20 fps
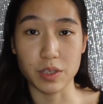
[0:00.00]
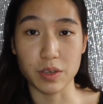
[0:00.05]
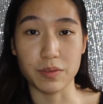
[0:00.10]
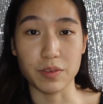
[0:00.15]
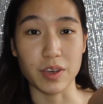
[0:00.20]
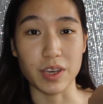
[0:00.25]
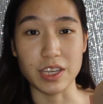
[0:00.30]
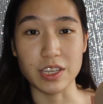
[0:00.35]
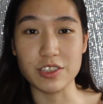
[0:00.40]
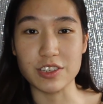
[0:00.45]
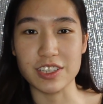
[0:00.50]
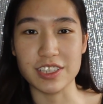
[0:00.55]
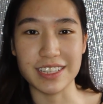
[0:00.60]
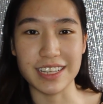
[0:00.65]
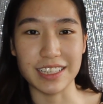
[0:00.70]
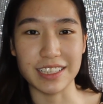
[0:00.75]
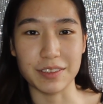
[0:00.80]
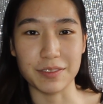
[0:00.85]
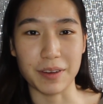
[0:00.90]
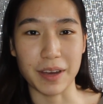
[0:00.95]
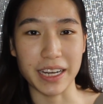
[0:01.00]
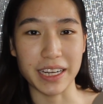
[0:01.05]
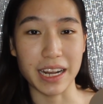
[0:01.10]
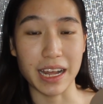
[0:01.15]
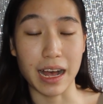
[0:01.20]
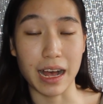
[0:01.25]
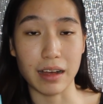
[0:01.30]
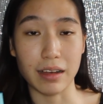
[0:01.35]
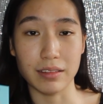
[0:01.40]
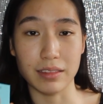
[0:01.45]
So if you're interested to find
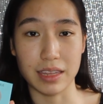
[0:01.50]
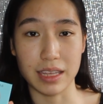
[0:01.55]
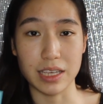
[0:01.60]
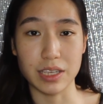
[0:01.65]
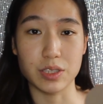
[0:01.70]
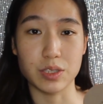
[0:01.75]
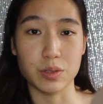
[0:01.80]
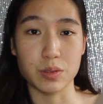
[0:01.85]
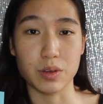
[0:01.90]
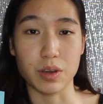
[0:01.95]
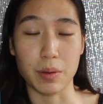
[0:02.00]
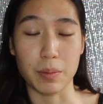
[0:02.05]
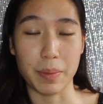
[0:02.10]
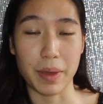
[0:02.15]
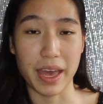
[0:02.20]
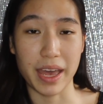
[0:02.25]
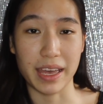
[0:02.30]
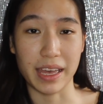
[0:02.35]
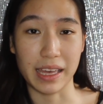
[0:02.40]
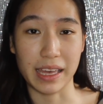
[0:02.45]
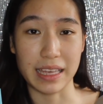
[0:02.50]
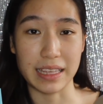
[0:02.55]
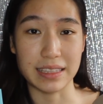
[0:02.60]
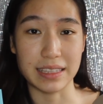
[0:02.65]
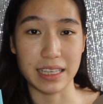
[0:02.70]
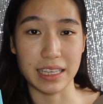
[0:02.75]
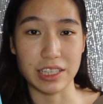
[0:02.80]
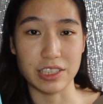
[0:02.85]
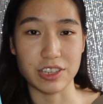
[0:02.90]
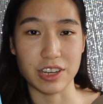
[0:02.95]
out how these two compare
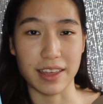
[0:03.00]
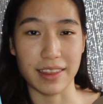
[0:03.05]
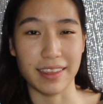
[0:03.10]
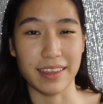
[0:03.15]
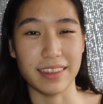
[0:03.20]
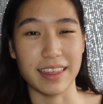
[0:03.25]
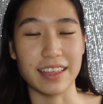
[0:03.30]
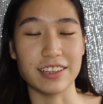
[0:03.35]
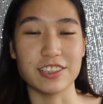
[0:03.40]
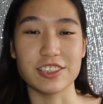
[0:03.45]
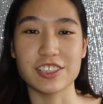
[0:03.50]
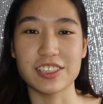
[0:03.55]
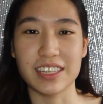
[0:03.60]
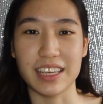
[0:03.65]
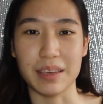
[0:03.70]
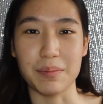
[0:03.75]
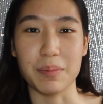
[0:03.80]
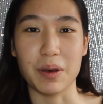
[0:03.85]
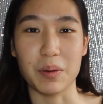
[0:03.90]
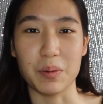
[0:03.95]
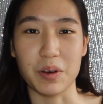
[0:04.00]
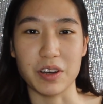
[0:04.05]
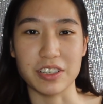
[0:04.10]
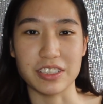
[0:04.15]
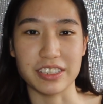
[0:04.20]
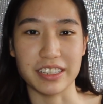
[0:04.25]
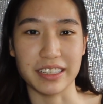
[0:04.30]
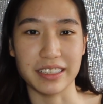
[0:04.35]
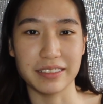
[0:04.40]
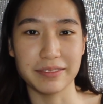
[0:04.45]
against each other, then just keep on
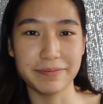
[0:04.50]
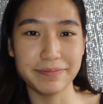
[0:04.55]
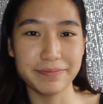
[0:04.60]
watching.